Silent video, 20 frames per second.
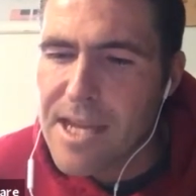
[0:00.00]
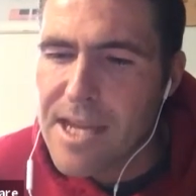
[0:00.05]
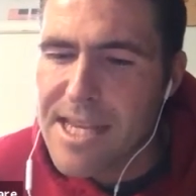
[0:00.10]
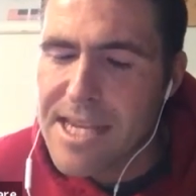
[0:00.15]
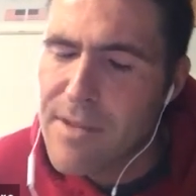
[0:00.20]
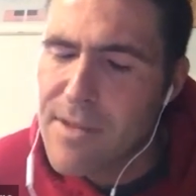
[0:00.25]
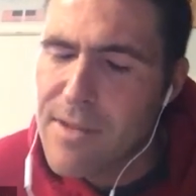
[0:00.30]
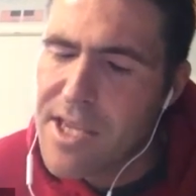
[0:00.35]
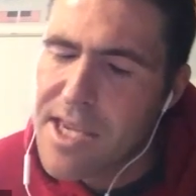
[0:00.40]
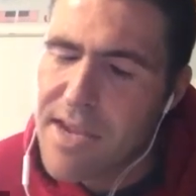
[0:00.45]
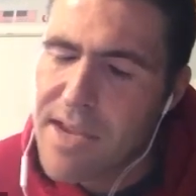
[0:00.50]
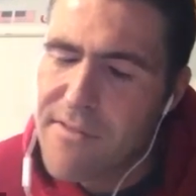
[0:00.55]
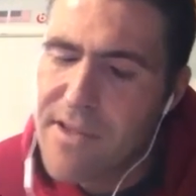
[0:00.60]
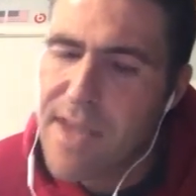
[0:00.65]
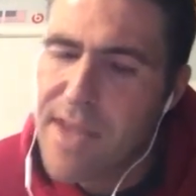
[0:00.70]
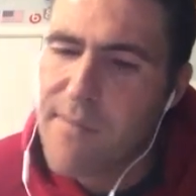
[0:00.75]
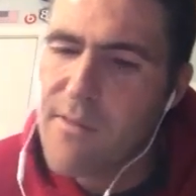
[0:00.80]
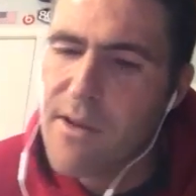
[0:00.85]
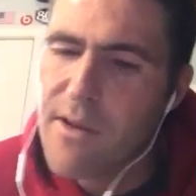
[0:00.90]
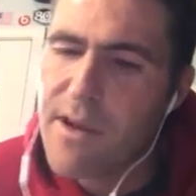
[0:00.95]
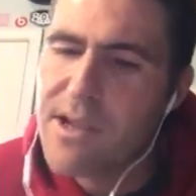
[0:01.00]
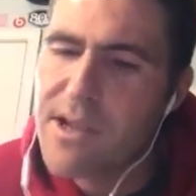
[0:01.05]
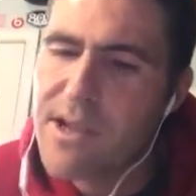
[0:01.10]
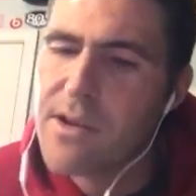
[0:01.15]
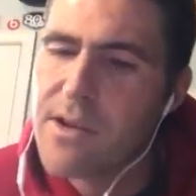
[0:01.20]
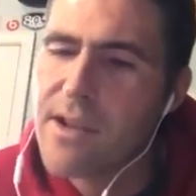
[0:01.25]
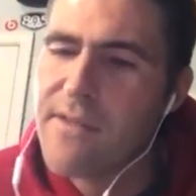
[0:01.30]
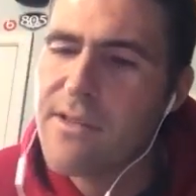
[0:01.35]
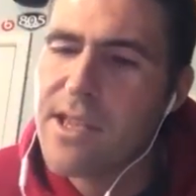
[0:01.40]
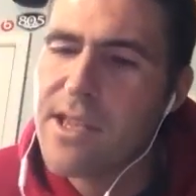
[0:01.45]
It's going to be a tough game for
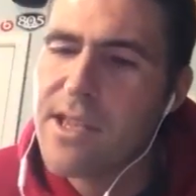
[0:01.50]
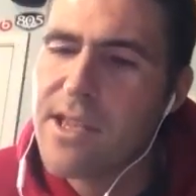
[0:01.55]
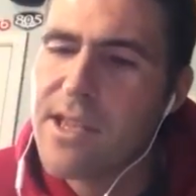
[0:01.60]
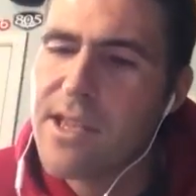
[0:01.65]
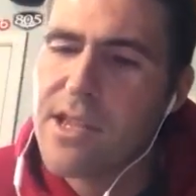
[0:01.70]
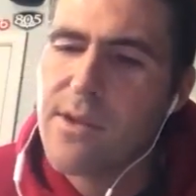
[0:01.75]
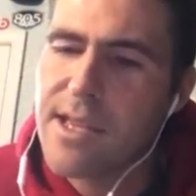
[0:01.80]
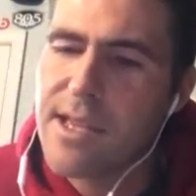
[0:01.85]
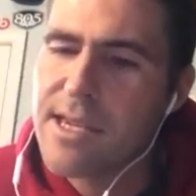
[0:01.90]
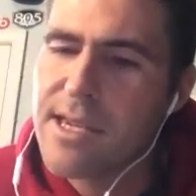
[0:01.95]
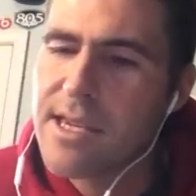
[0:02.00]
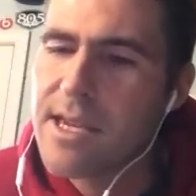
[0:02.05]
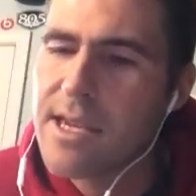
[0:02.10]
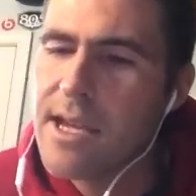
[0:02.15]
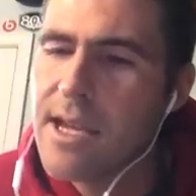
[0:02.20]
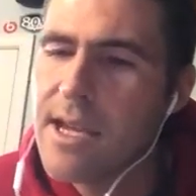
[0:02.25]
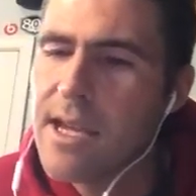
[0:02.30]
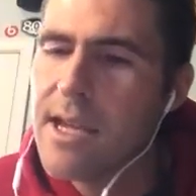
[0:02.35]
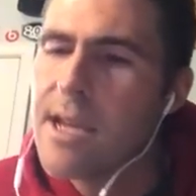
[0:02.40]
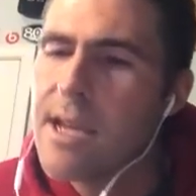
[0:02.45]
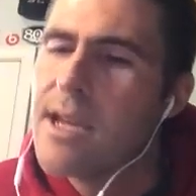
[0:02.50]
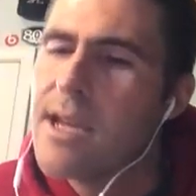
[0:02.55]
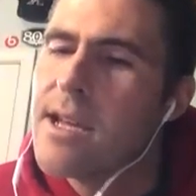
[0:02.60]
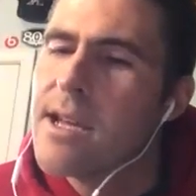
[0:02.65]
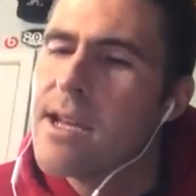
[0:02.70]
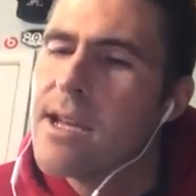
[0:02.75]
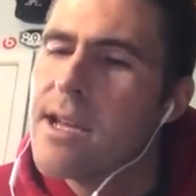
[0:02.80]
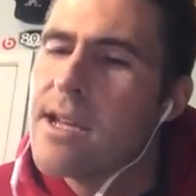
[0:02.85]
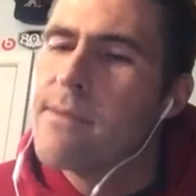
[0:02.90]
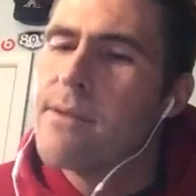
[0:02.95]
Arizona. I feel like New England's
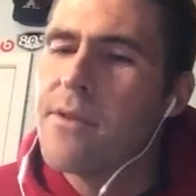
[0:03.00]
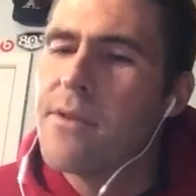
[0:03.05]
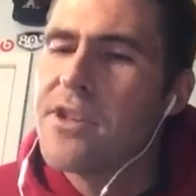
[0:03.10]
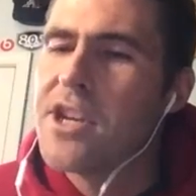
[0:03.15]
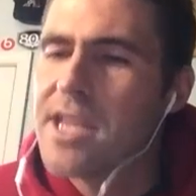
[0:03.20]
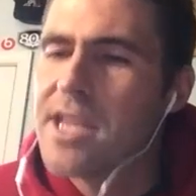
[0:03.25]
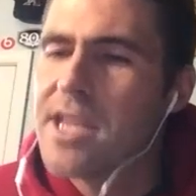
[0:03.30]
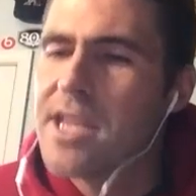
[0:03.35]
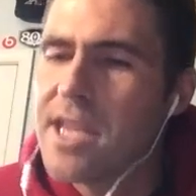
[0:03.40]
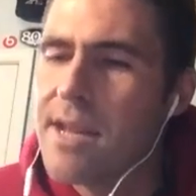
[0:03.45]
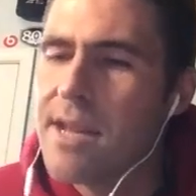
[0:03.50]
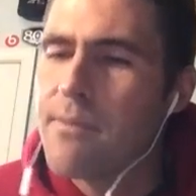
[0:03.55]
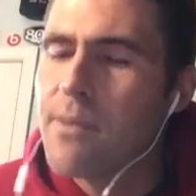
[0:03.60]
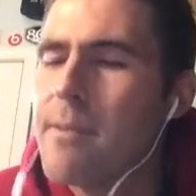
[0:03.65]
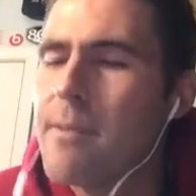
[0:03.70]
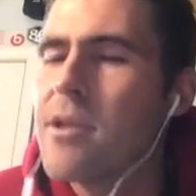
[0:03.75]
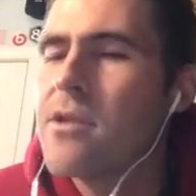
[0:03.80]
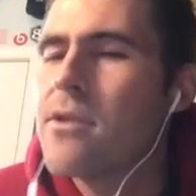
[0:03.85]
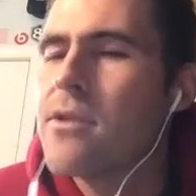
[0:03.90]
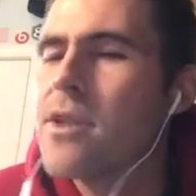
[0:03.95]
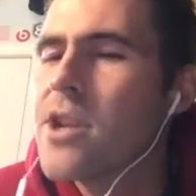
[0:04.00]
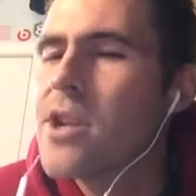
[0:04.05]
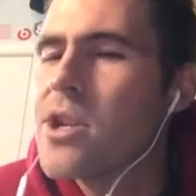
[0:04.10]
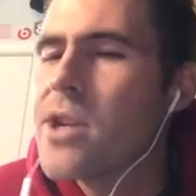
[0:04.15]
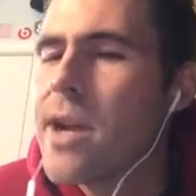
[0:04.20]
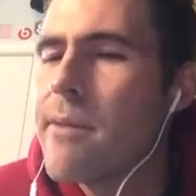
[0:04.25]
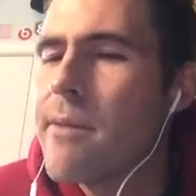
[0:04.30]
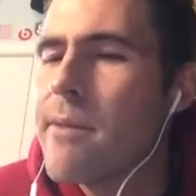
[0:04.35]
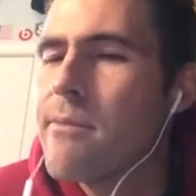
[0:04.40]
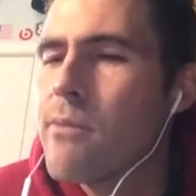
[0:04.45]
Belichick's going to probably do a good
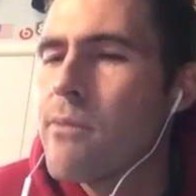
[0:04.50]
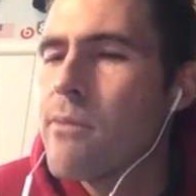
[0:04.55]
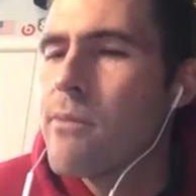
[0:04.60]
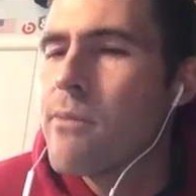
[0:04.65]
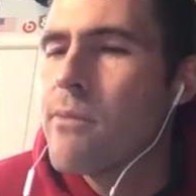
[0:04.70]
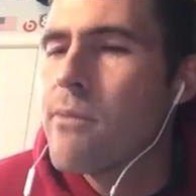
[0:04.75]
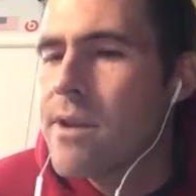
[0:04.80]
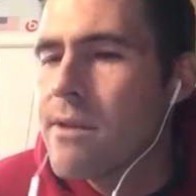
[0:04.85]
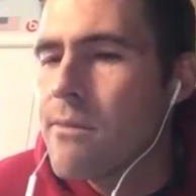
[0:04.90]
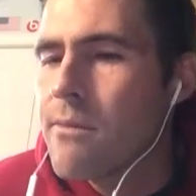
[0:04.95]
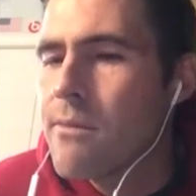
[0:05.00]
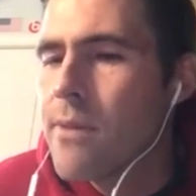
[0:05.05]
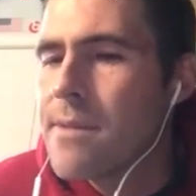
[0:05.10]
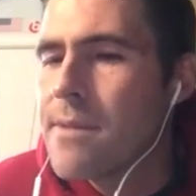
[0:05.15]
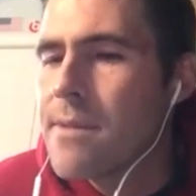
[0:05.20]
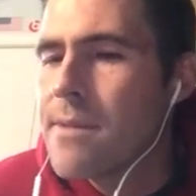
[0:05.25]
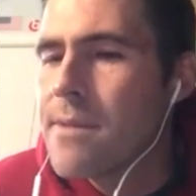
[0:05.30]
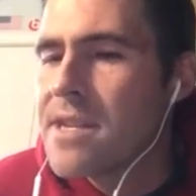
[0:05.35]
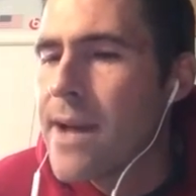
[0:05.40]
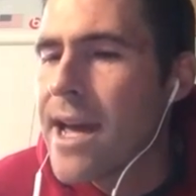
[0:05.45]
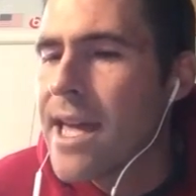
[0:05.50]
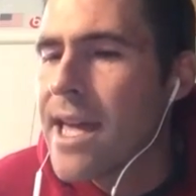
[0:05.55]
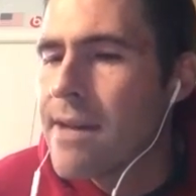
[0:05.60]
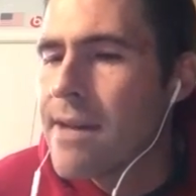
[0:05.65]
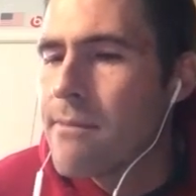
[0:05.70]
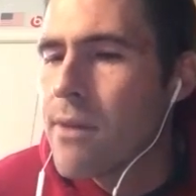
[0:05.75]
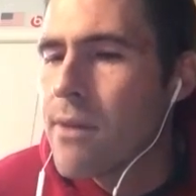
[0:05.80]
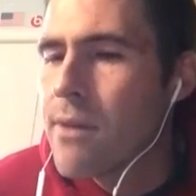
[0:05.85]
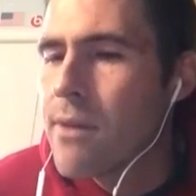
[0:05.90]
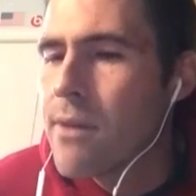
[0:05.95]
job with Murray. He'll probably spy
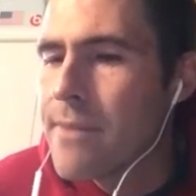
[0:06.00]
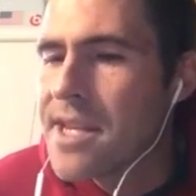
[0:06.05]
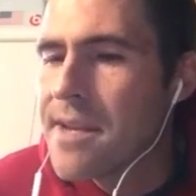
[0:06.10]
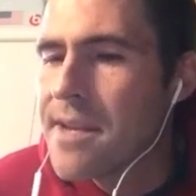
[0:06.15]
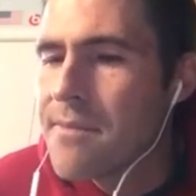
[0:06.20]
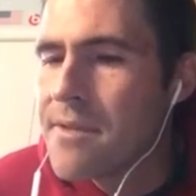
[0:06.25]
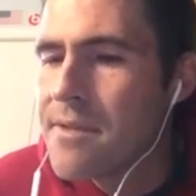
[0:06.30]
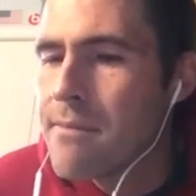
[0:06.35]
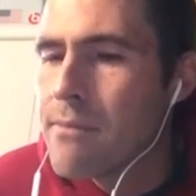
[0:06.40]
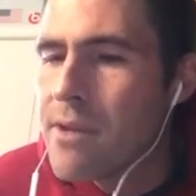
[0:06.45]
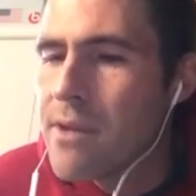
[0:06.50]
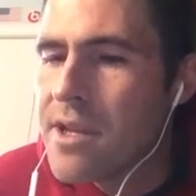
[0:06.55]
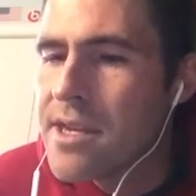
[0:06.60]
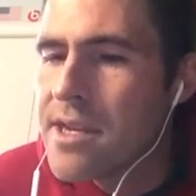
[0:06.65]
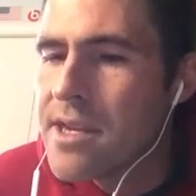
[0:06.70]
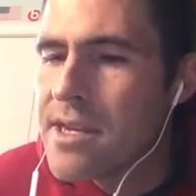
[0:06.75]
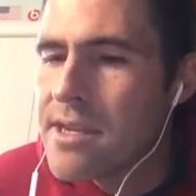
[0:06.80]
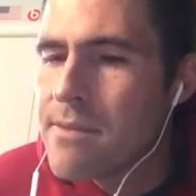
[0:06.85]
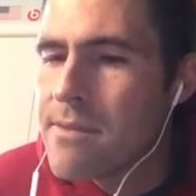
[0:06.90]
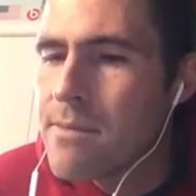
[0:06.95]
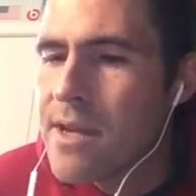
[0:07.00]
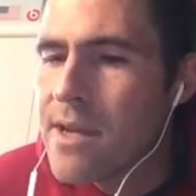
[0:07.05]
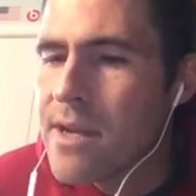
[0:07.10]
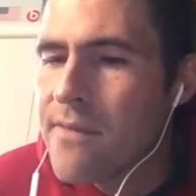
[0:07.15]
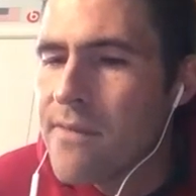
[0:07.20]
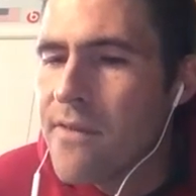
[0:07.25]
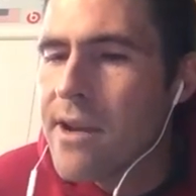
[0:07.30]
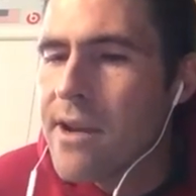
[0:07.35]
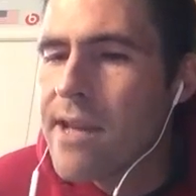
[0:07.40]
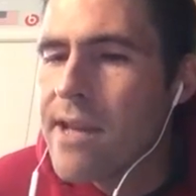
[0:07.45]
him, probably mix up some blitzes.
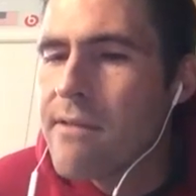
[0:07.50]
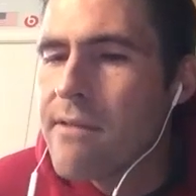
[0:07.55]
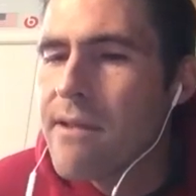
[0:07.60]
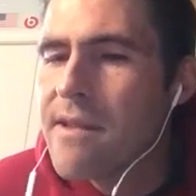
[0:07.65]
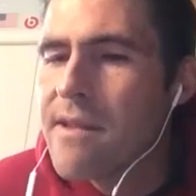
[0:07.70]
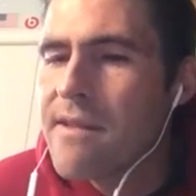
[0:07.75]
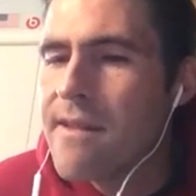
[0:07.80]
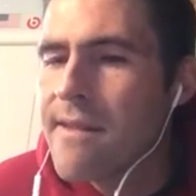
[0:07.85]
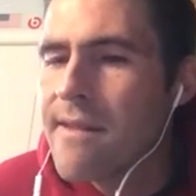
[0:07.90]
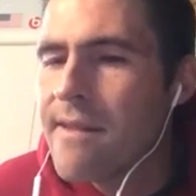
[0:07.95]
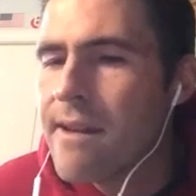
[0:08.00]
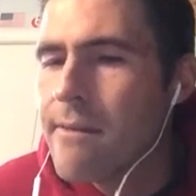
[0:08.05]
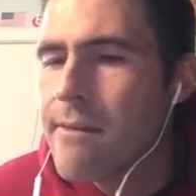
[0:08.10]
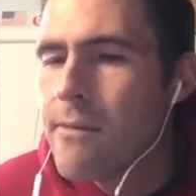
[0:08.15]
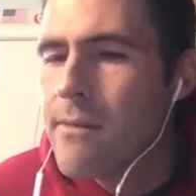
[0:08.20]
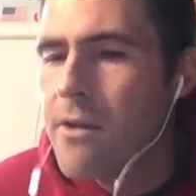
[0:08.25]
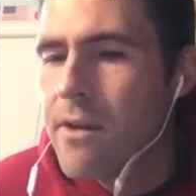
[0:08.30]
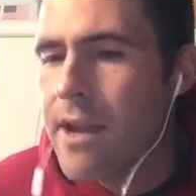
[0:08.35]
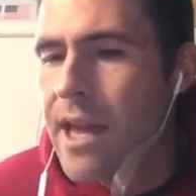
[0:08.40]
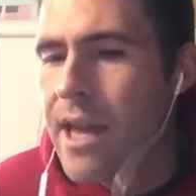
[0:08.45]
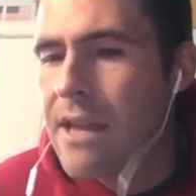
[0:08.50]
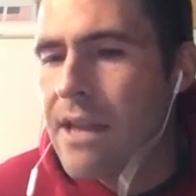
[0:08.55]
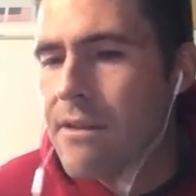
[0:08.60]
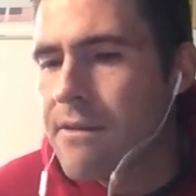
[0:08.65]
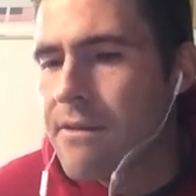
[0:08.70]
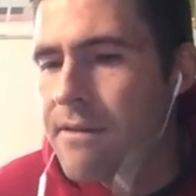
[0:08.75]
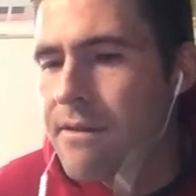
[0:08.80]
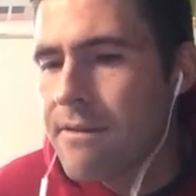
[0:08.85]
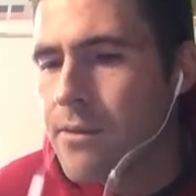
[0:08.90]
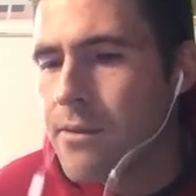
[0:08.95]
Be very interesting to see how Murray
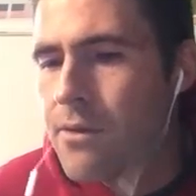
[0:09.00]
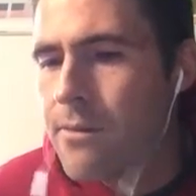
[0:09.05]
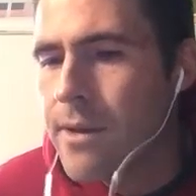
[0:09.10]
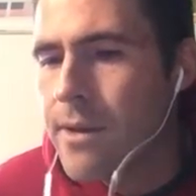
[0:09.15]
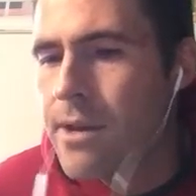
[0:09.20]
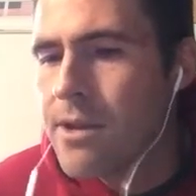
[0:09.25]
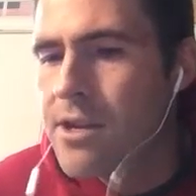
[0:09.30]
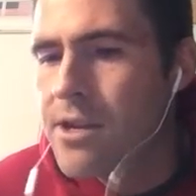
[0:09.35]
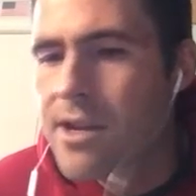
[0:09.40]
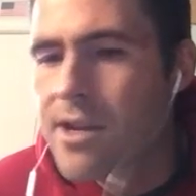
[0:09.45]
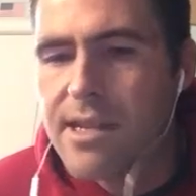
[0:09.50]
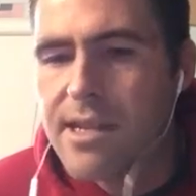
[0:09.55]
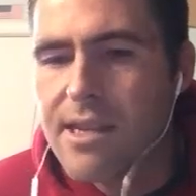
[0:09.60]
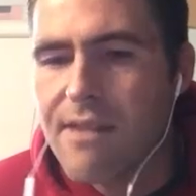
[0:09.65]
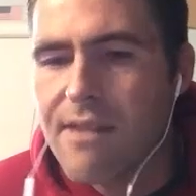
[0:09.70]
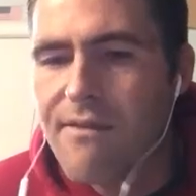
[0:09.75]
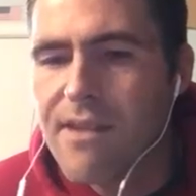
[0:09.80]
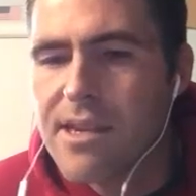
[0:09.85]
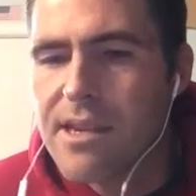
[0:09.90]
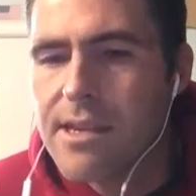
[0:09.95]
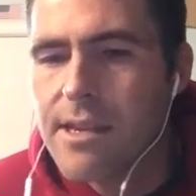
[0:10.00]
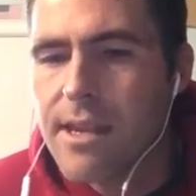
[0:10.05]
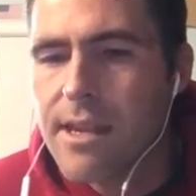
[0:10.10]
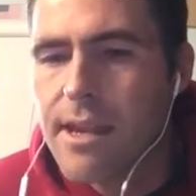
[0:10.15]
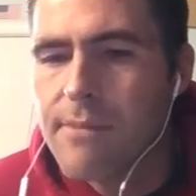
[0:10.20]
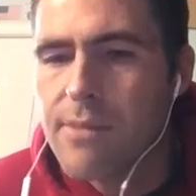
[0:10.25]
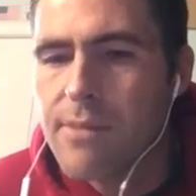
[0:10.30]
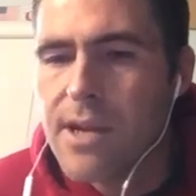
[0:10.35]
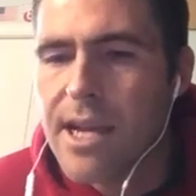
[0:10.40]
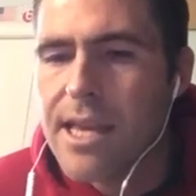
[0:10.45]
handles Bill Belichick's defense today.
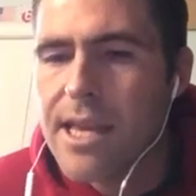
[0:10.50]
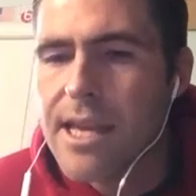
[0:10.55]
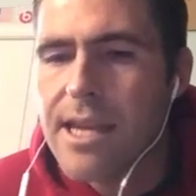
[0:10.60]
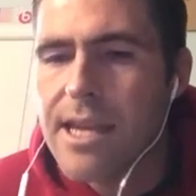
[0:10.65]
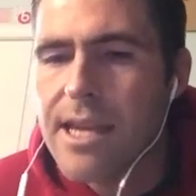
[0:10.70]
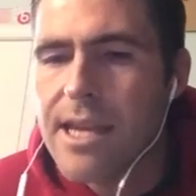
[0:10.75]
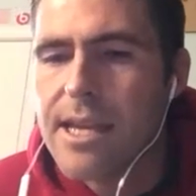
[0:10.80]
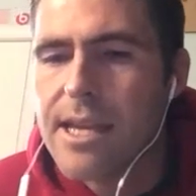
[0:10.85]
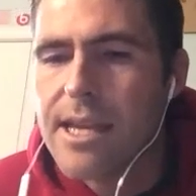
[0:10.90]
But I like.